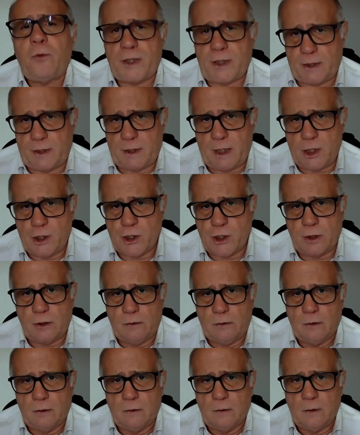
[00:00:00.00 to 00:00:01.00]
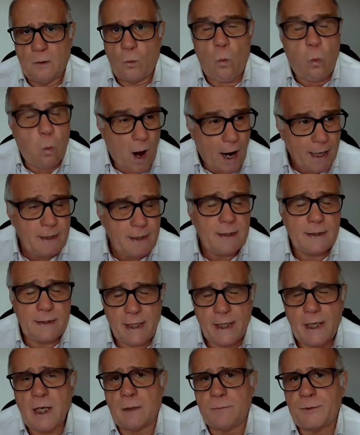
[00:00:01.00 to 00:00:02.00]
presentation? Why
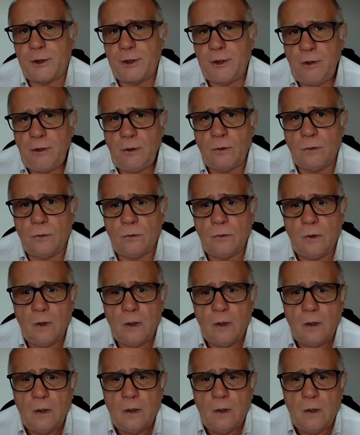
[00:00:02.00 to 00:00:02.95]
did they come to you?